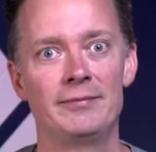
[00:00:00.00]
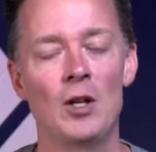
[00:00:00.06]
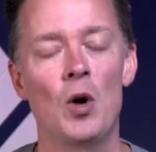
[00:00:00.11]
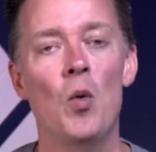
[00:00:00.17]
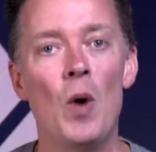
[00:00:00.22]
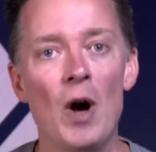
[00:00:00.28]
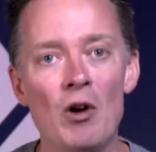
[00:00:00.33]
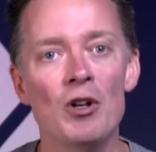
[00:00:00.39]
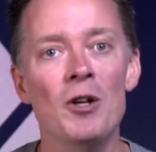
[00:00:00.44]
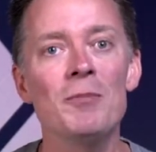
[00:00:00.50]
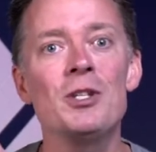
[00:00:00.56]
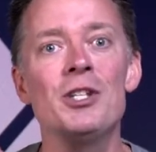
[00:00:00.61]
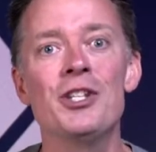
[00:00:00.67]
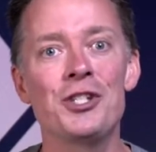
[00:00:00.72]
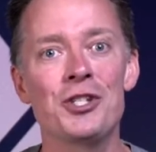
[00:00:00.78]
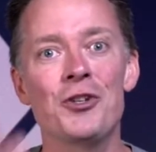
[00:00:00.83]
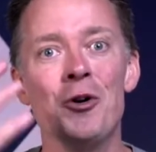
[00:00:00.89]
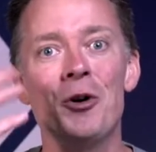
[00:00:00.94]
Welcome to
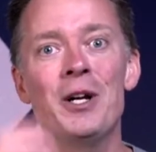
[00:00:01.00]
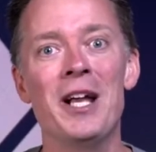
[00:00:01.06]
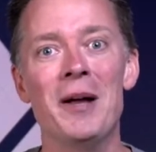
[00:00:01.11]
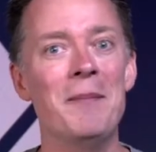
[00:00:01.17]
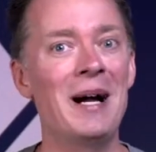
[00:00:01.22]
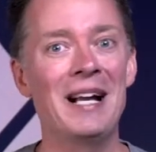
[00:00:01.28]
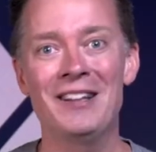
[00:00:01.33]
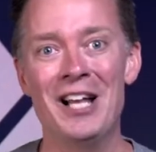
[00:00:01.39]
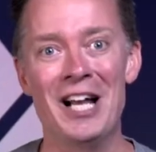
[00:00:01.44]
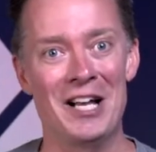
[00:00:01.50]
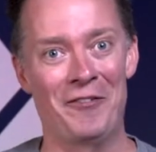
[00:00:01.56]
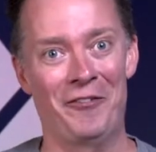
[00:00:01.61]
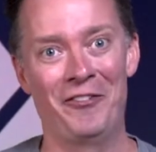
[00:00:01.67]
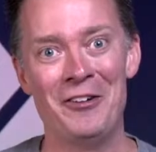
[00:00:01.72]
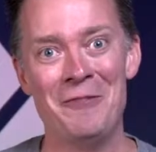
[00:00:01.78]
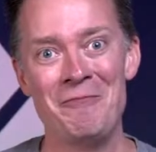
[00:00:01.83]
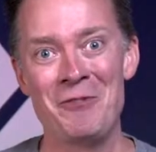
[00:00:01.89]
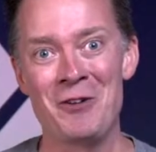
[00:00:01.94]
the story of my life.
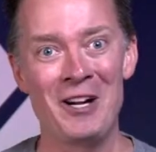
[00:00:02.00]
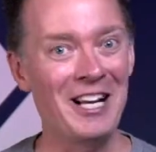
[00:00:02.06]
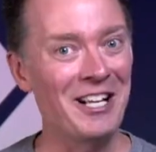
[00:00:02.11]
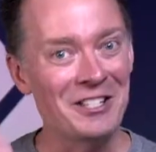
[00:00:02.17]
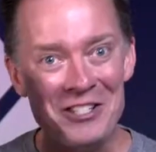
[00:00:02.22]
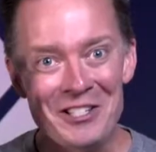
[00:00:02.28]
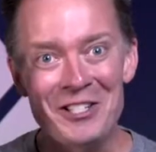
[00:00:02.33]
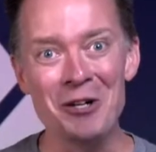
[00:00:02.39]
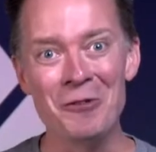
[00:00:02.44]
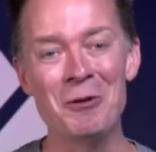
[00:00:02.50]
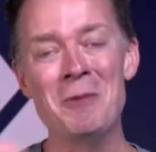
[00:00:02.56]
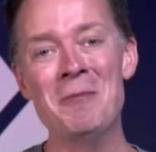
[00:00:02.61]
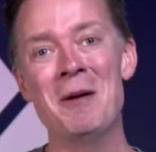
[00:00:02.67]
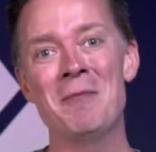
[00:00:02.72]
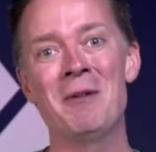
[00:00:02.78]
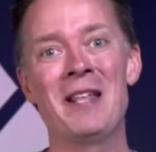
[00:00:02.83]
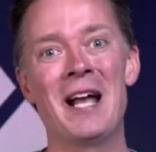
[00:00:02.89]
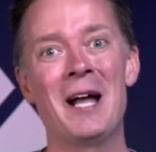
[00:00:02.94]
Right? I still
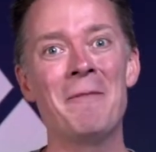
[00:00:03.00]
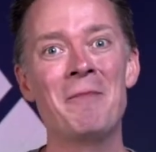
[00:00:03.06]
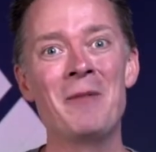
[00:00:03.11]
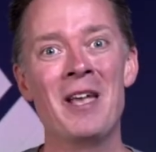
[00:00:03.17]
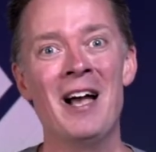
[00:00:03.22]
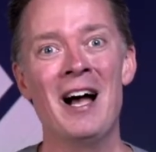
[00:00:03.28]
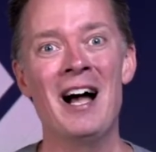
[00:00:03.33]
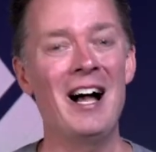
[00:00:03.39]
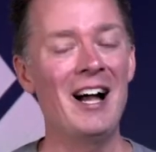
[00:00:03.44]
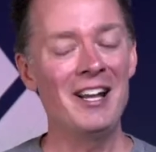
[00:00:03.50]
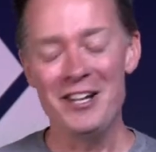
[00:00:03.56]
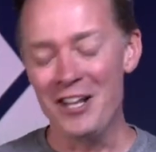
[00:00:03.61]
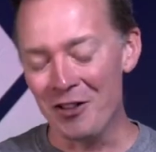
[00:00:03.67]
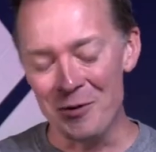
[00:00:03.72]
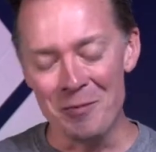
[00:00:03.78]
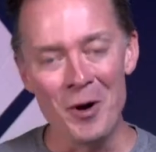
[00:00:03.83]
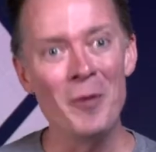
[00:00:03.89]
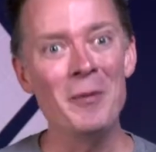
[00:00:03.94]
remember that.
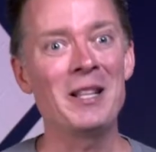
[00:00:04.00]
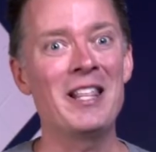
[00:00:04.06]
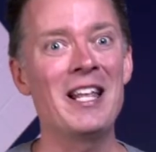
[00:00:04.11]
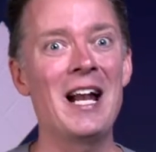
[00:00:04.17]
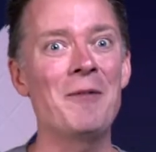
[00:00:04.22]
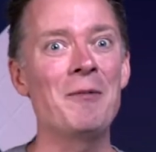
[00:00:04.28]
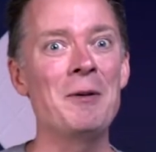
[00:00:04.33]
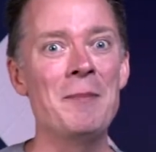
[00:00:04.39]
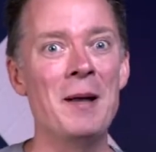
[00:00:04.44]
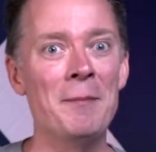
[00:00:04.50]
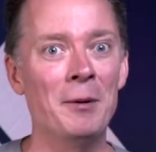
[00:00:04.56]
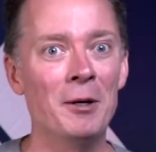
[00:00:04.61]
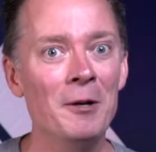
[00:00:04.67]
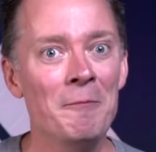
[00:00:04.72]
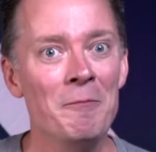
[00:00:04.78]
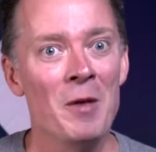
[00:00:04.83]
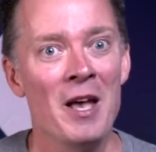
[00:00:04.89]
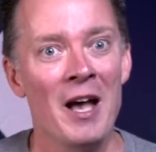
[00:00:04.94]
Another moment that I
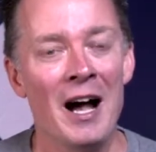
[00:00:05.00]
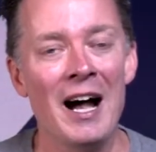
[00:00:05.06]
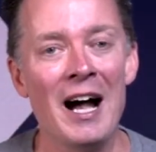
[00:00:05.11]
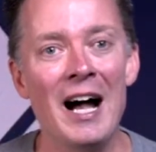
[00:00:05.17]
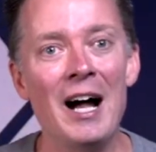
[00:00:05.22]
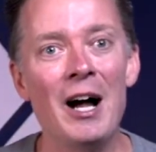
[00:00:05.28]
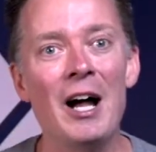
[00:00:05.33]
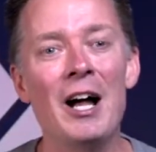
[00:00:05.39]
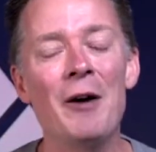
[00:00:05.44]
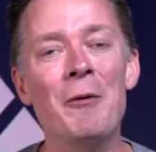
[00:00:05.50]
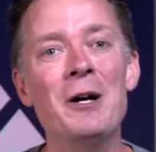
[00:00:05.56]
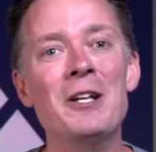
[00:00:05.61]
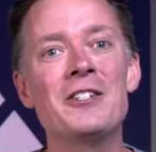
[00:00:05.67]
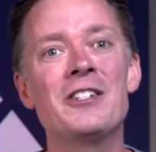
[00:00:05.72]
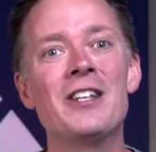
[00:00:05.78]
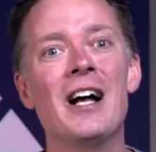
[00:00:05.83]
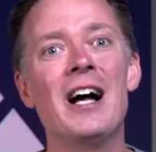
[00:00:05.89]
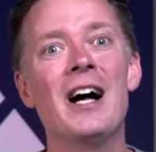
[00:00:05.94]
remember
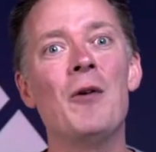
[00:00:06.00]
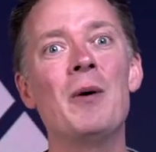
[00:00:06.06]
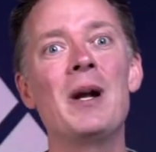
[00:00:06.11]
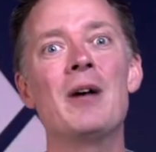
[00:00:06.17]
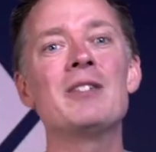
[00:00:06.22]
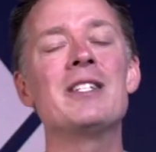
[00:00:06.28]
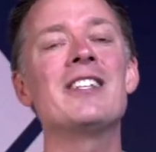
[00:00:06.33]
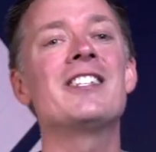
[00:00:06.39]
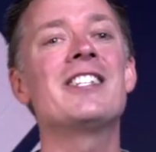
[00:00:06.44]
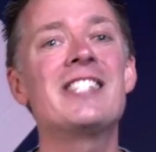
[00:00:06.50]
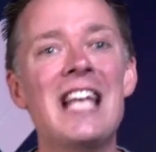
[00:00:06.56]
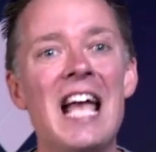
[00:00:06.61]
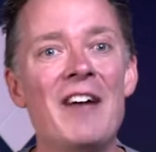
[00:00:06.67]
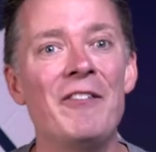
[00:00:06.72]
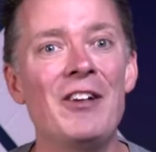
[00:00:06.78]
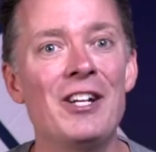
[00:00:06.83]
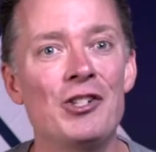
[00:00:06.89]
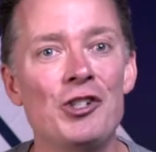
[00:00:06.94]
was when I was on
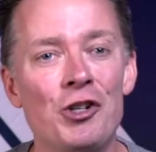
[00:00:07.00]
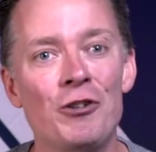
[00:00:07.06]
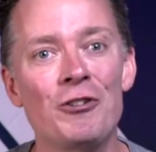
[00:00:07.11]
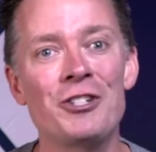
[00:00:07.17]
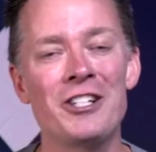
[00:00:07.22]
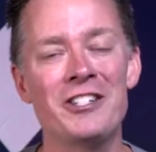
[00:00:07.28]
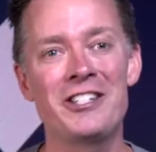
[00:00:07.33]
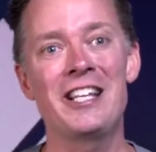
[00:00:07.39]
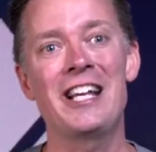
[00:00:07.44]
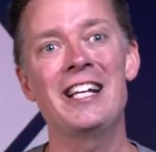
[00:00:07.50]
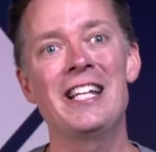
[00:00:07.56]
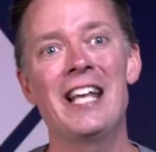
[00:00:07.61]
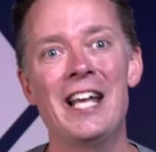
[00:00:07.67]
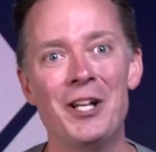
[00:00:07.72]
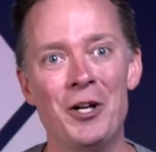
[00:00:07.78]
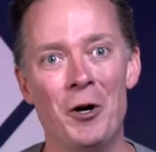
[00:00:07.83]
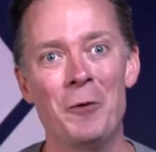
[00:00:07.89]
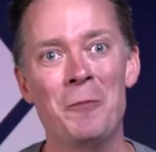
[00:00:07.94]
staff at a church in San
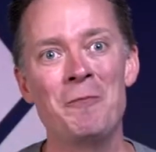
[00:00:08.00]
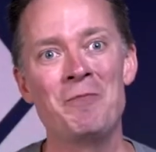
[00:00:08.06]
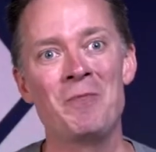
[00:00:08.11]
Diego.